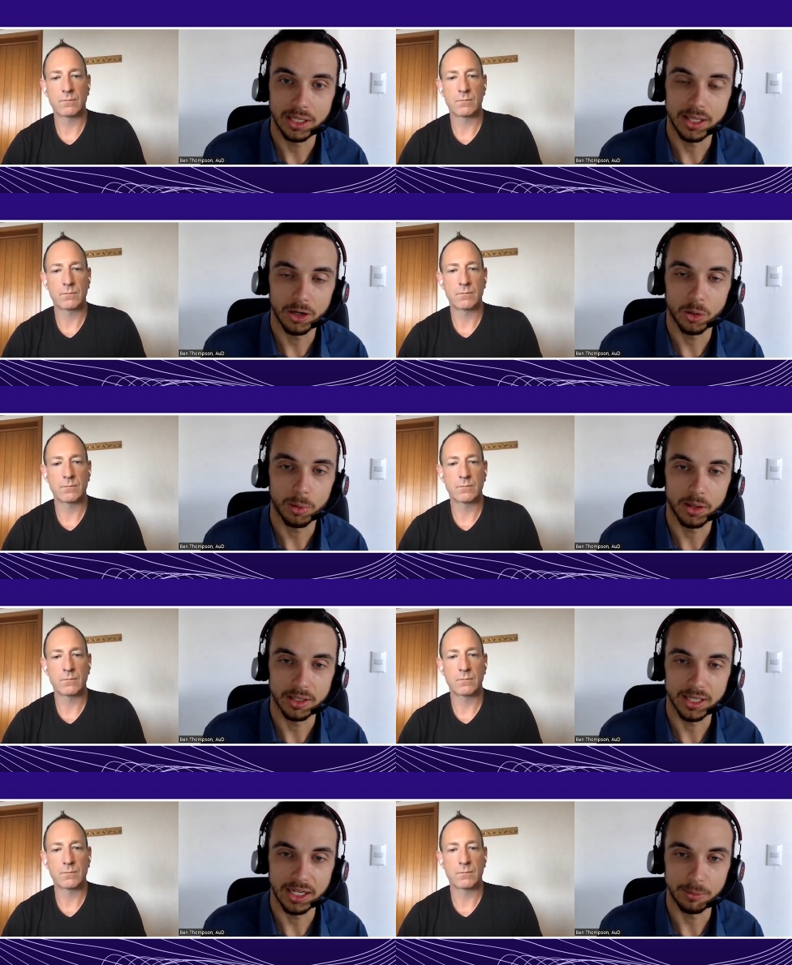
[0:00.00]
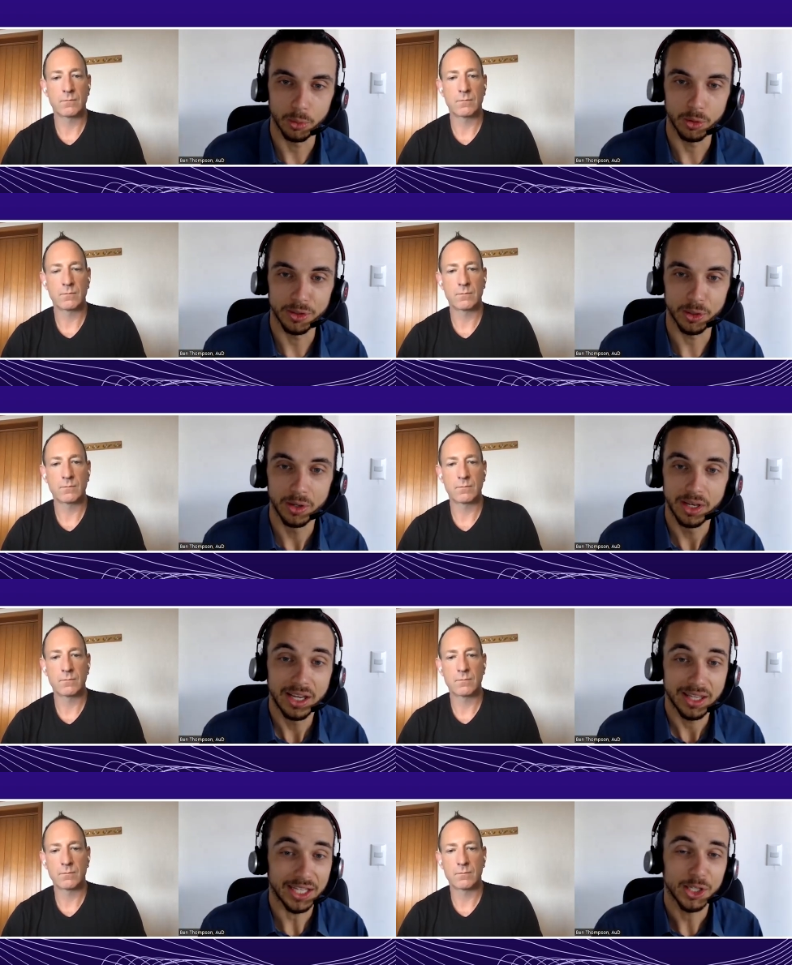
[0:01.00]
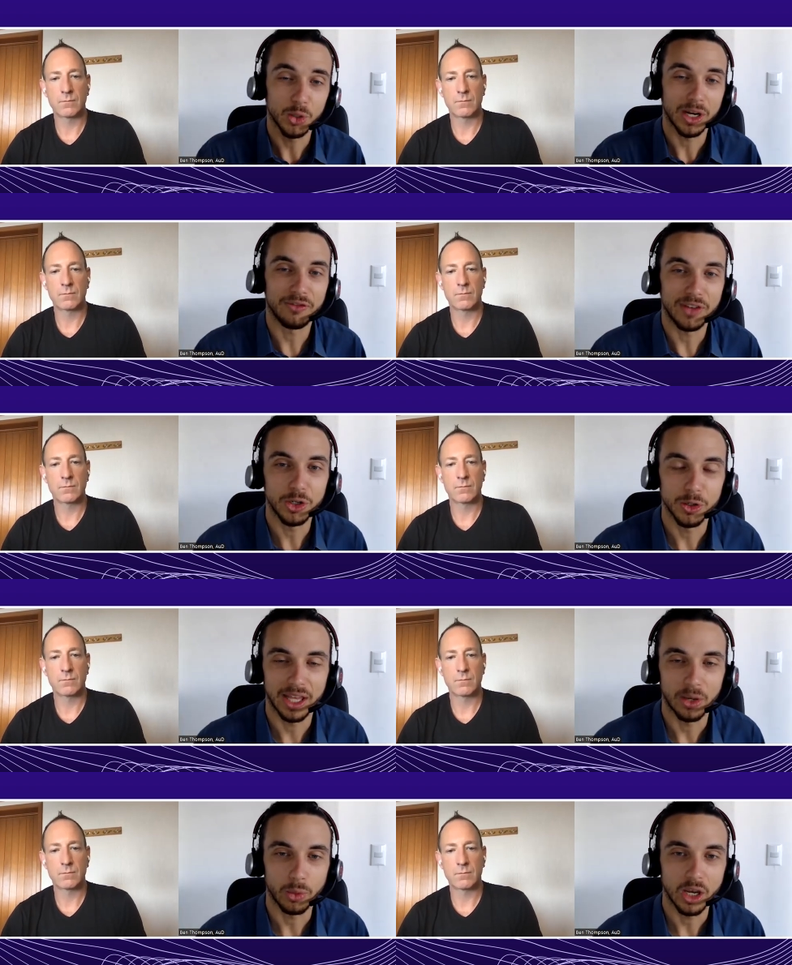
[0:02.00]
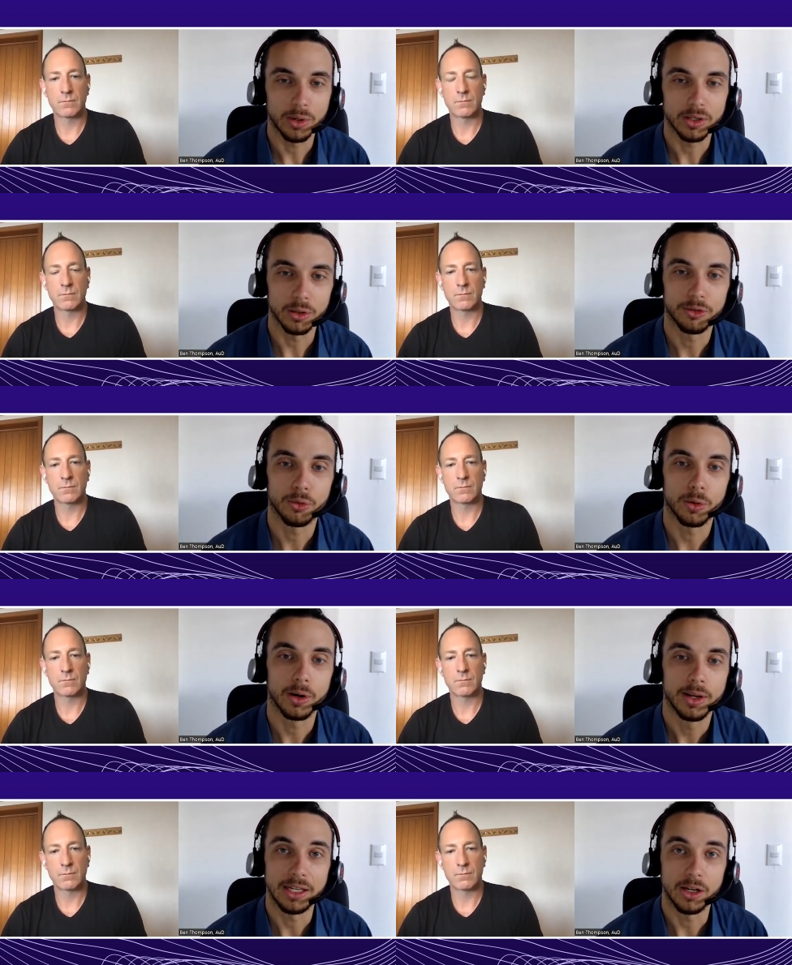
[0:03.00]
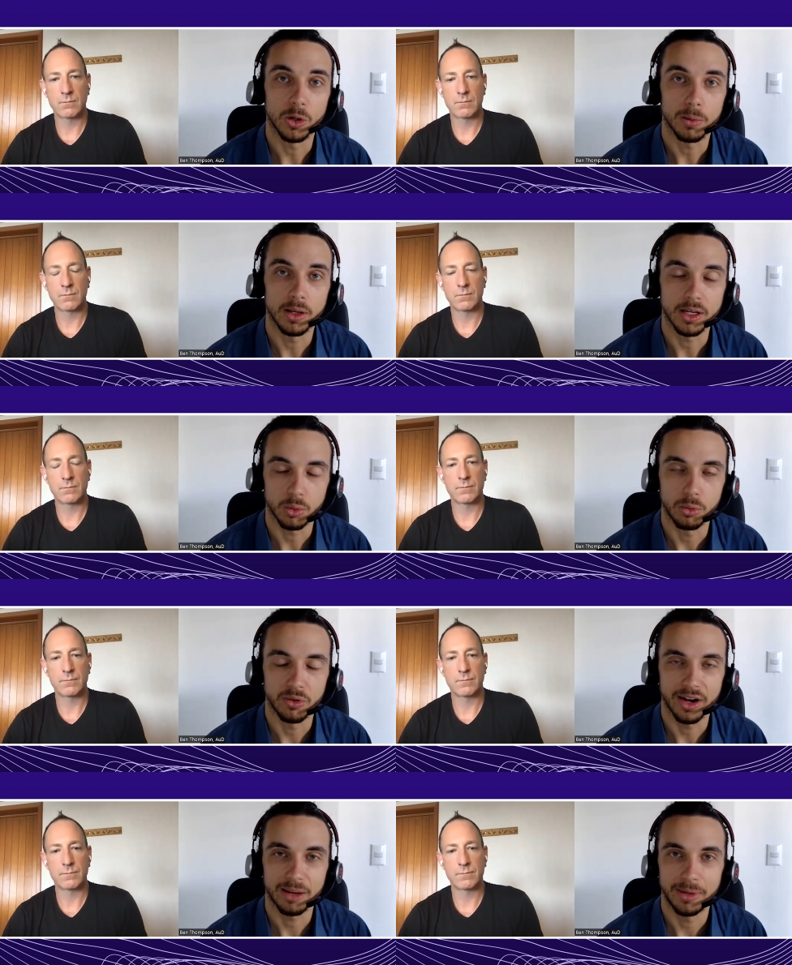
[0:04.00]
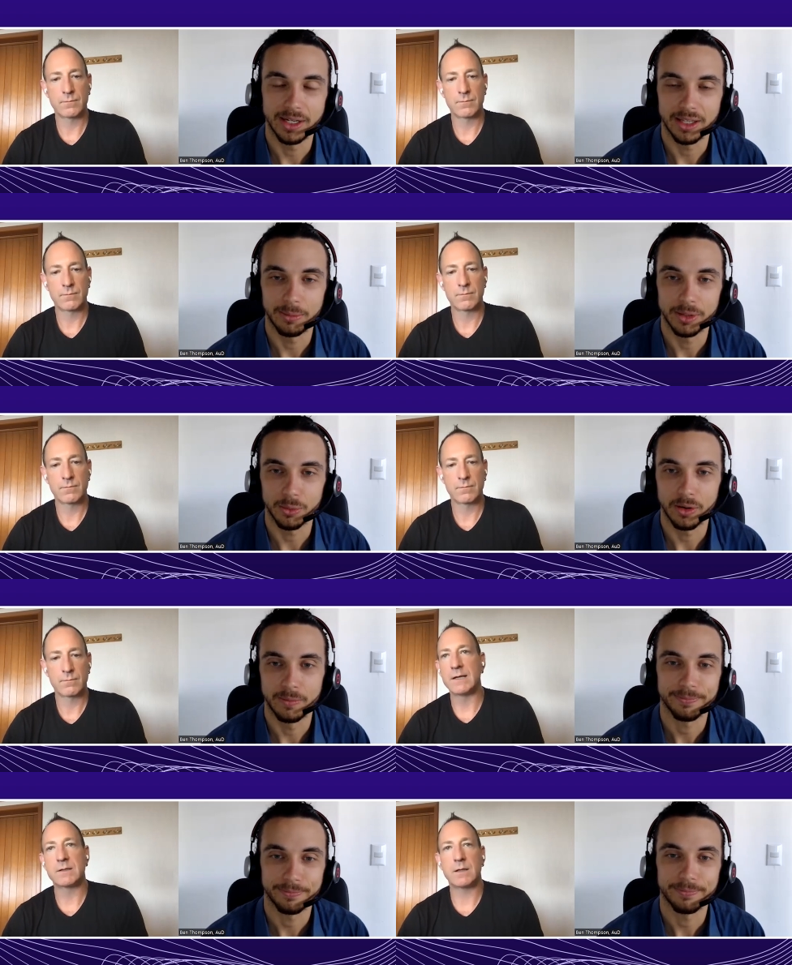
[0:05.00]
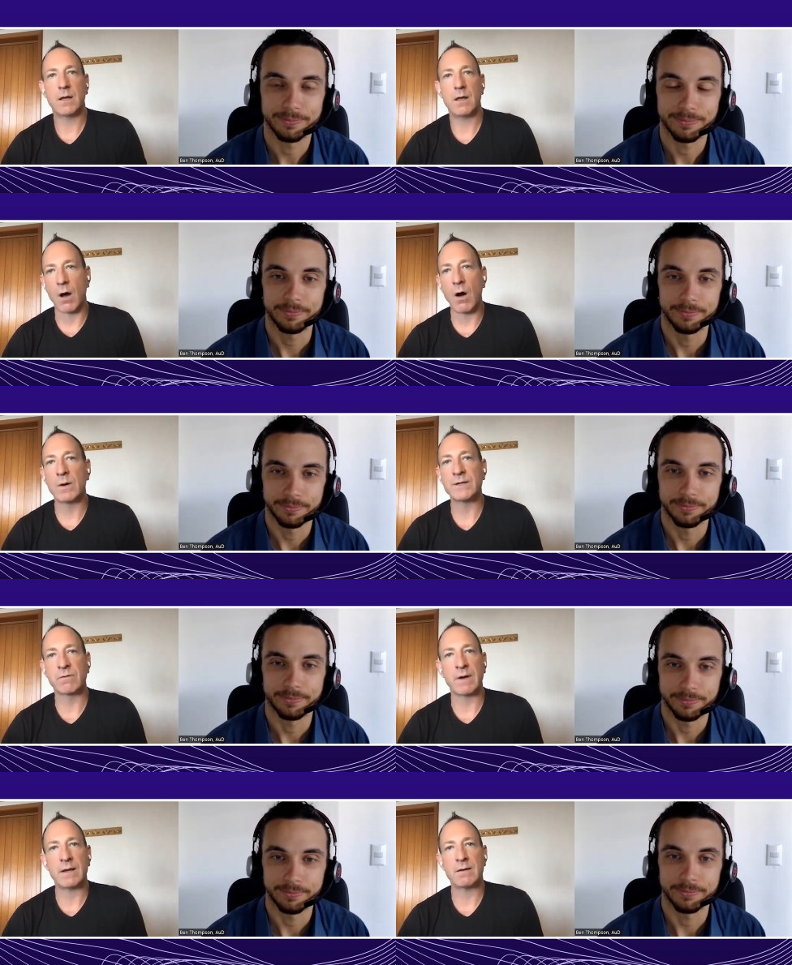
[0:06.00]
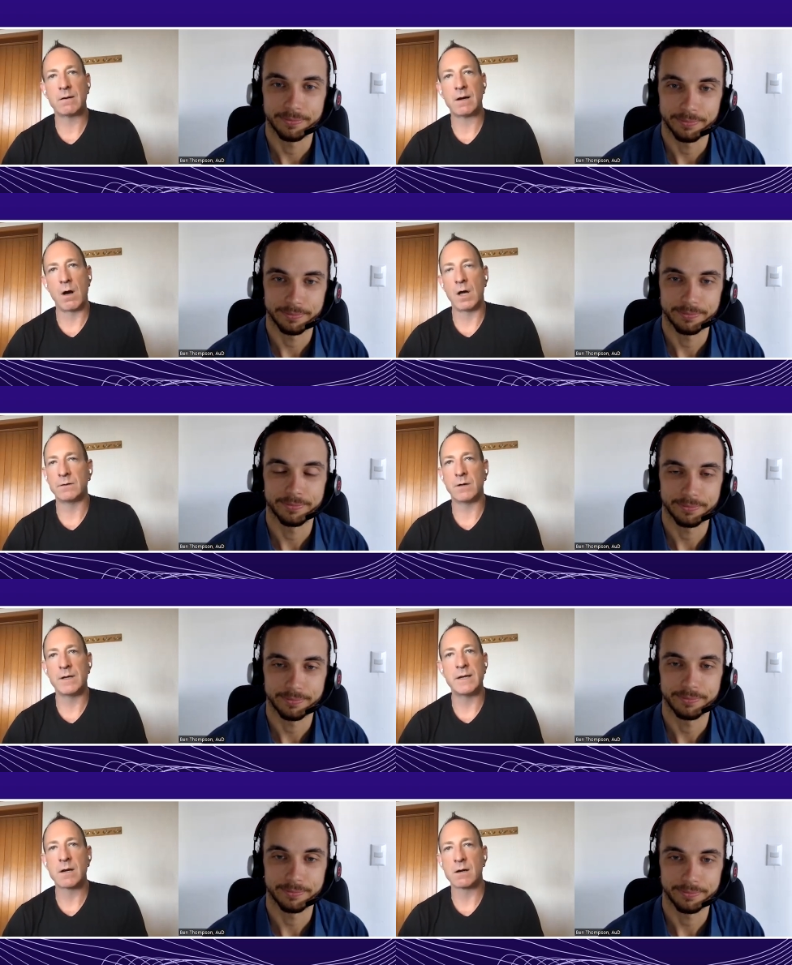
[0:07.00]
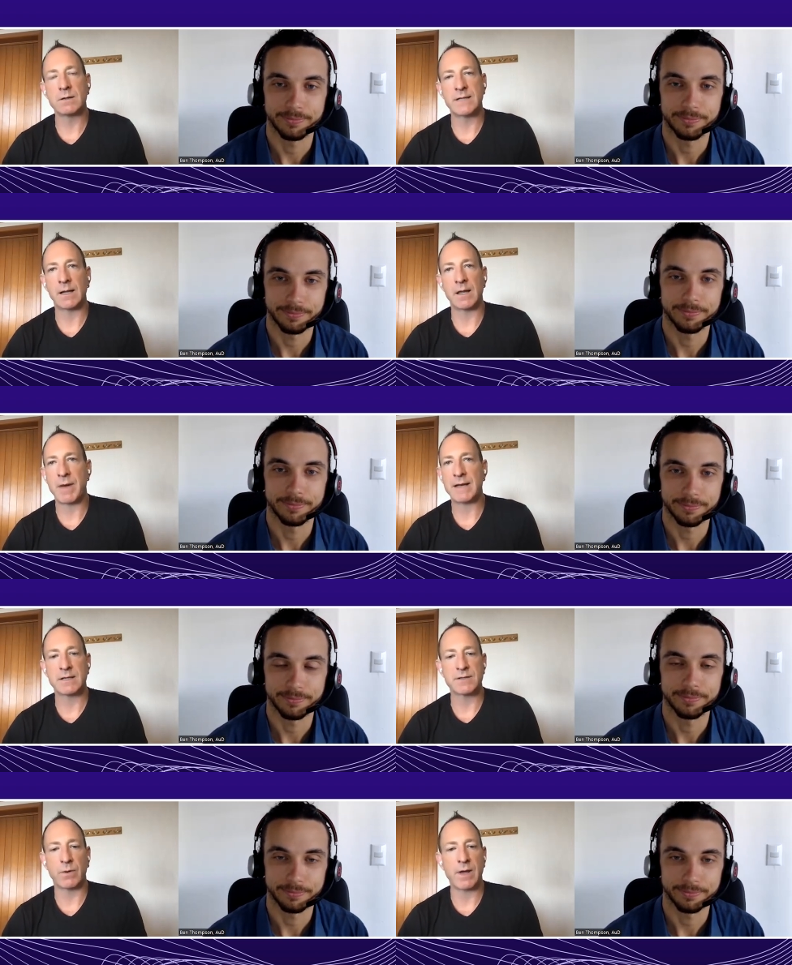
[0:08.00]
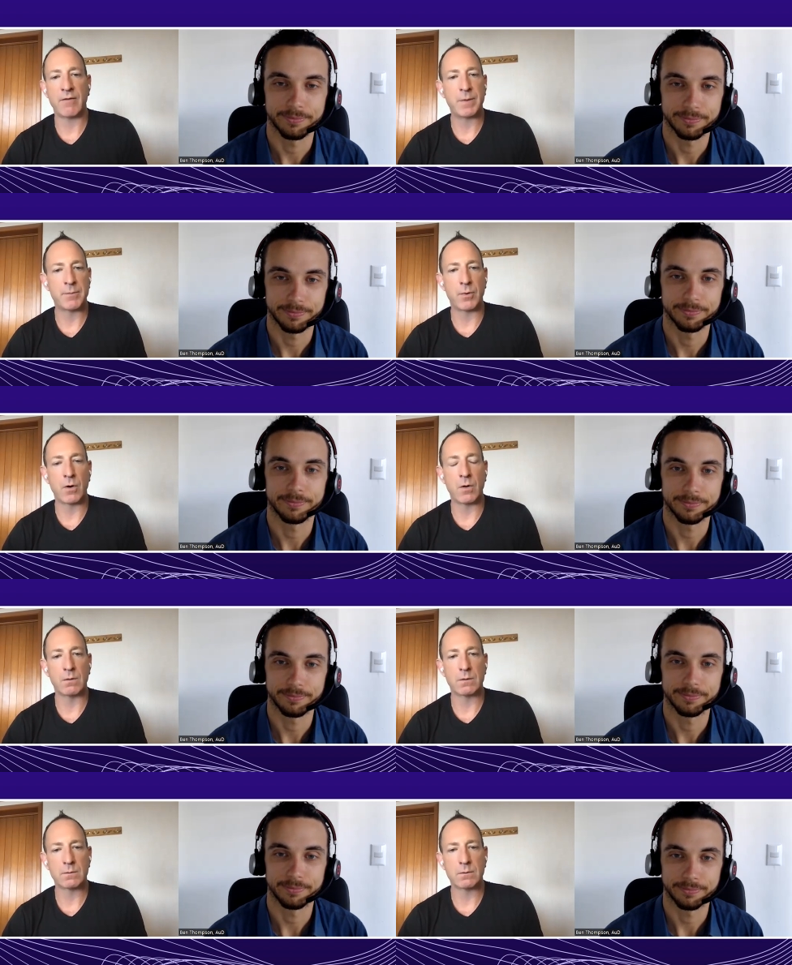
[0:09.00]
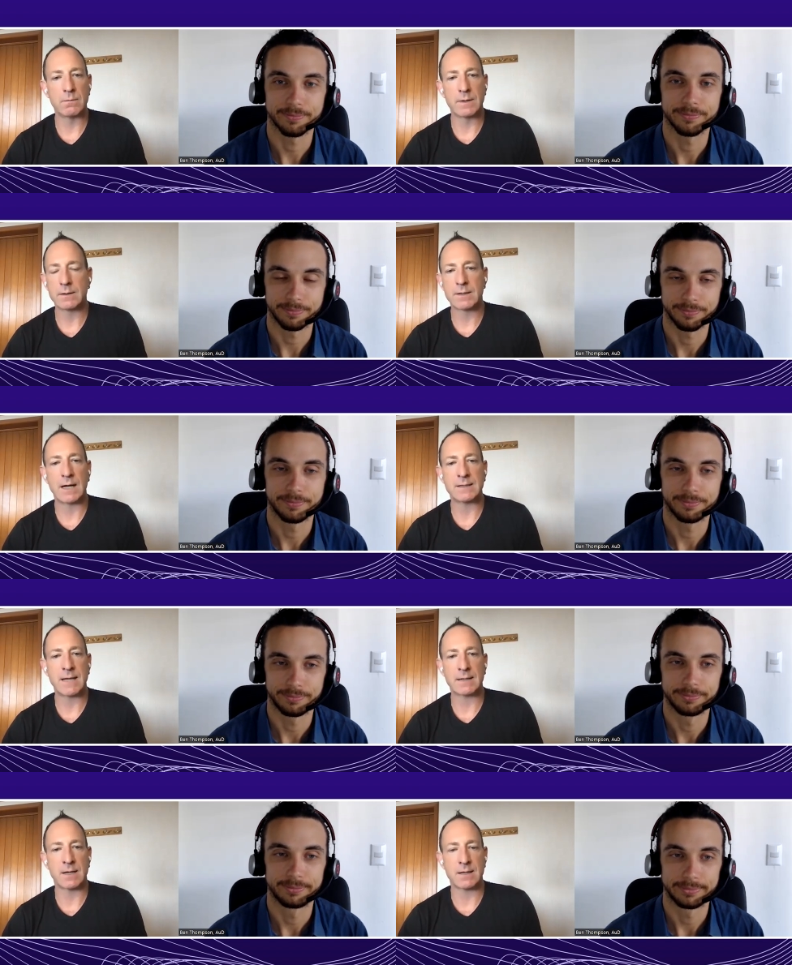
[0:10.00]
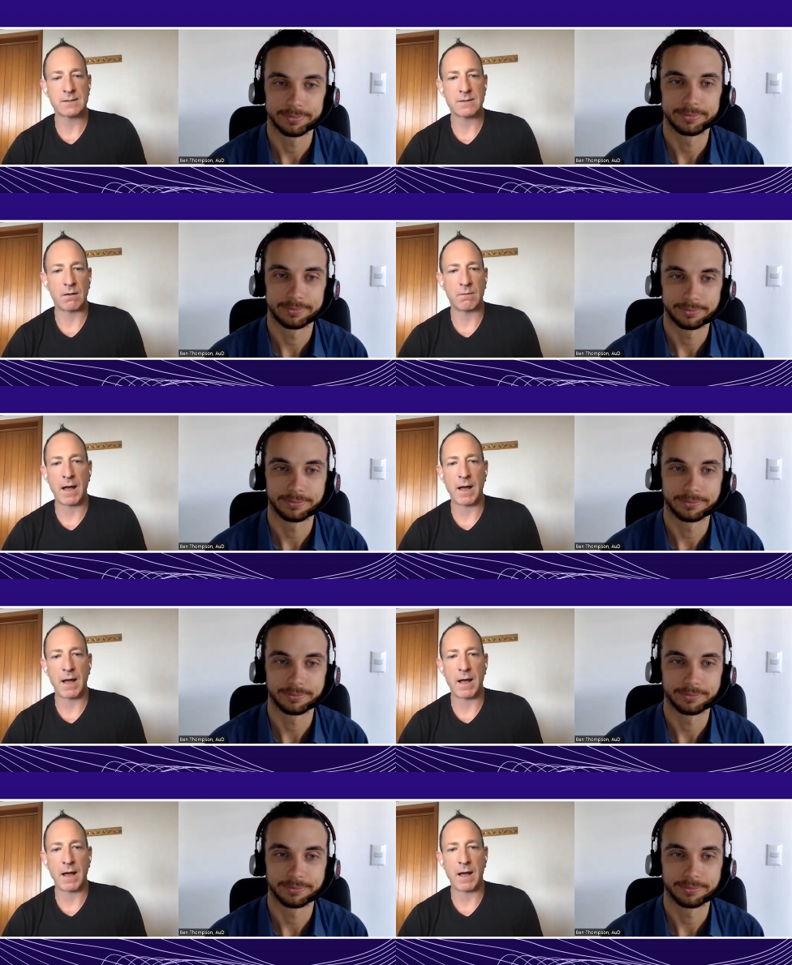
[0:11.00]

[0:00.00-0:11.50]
Speaker 1: need the earplugs anymore. So that's a great feature that we always look for in earplugs when we're recommending them as well.
Speaker 2: It is always great. On a near daily basis, we have people contact us